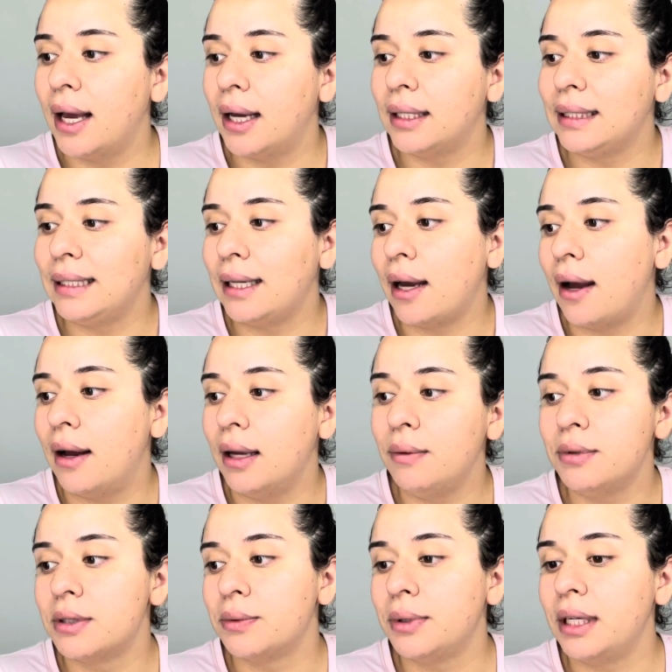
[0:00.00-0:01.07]
yeah, it
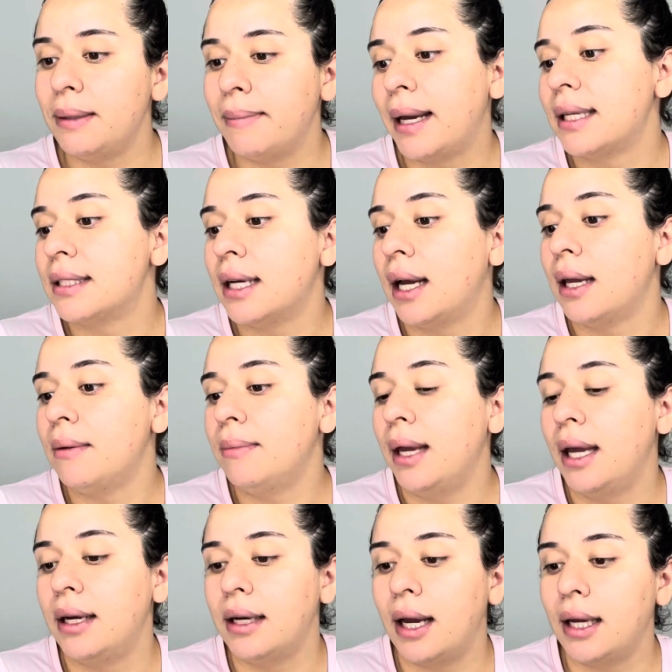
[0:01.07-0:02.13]
was a really bad time,
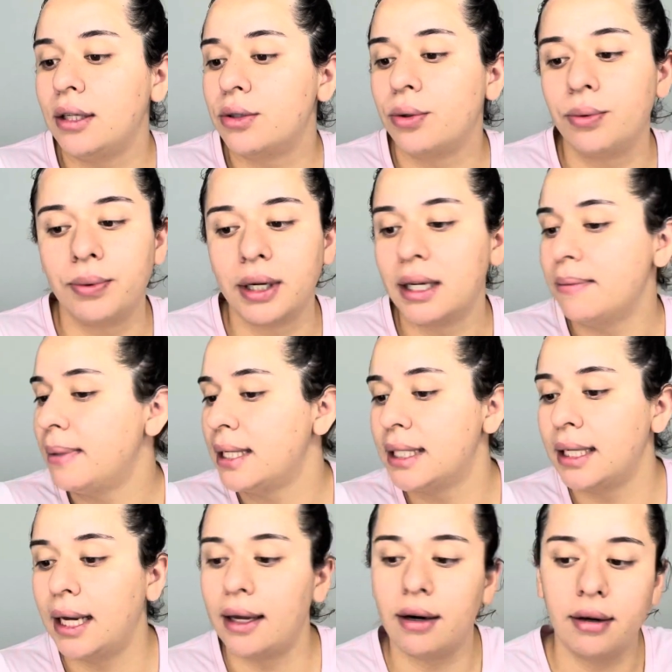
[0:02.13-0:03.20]
and I don't recommend
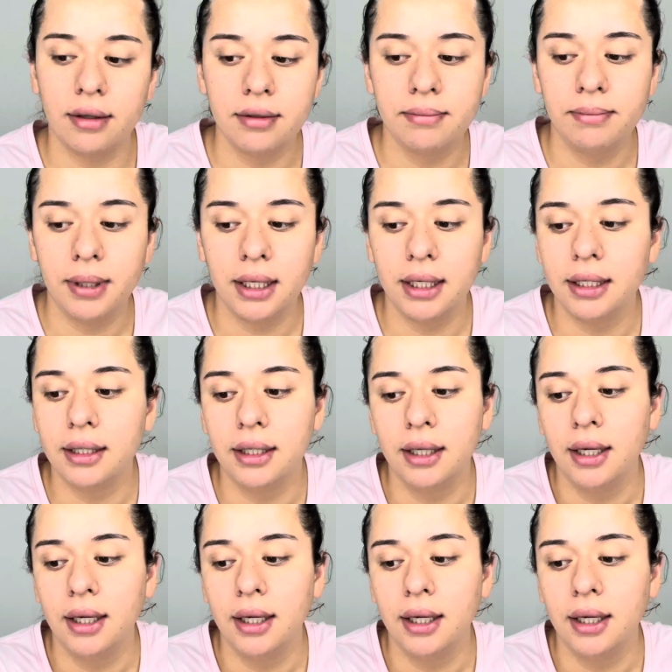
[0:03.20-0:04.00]
it at all. But